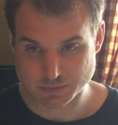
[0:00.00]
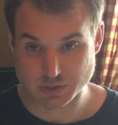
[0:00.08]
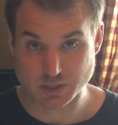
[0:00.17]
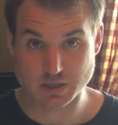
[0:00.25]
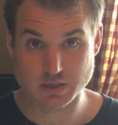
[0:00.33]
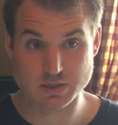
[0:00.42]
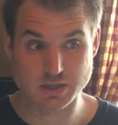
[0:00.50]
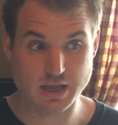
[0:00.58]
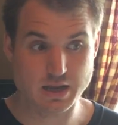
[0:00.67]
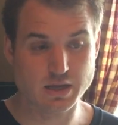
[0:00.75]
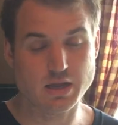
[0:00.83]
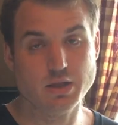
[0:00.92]
to
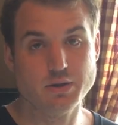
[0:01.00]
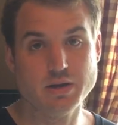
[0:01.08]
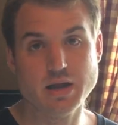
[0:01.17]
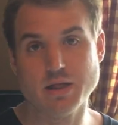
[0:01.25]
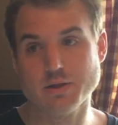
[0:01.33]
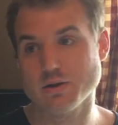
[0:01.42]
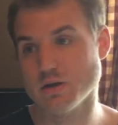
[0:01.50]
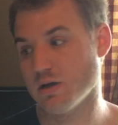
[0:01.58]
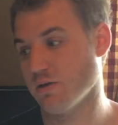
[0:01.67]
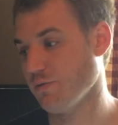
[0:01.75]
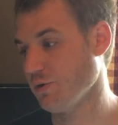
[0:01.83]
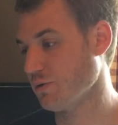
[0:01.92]
get a color dollar
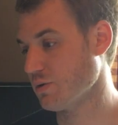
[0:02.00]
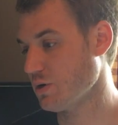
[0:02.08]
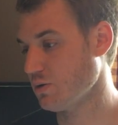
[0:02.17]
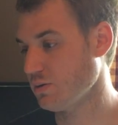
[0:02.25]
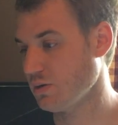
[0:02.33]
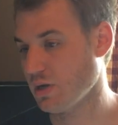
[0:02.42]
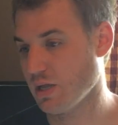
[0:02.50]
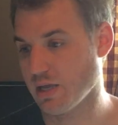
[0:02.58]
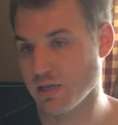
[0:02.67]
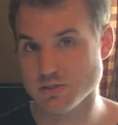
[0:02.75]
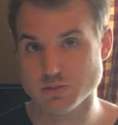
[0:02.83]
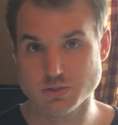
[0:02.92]
of your own
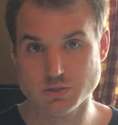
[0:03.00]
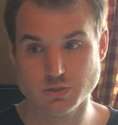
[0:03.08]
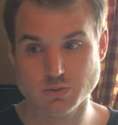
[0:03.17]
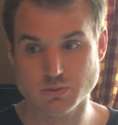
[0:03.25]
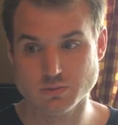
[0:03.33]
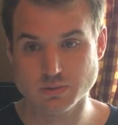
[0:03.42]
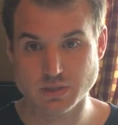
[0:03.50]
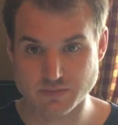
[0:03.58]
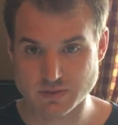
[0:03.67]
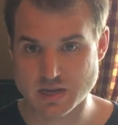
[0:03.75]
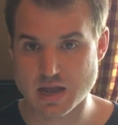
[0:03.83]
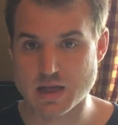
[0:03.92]
is to give
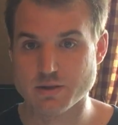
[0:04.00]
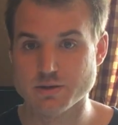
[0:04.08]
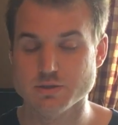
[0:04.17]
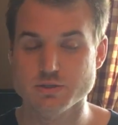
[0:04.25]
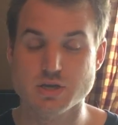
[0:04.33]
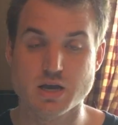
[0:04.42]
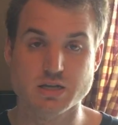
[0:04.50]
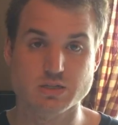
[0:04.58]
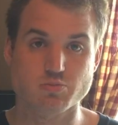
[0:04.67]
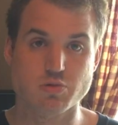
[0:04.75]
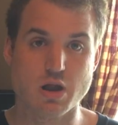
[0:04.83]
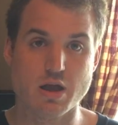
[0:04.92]
$1 to Us
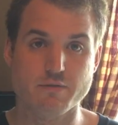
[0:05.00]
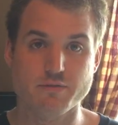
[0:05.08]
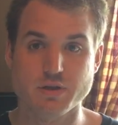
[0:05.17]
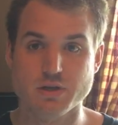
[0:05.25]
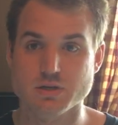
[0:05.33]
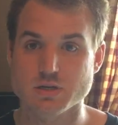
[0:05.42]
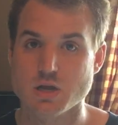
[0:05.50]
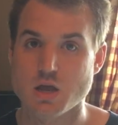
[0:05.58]
Profit,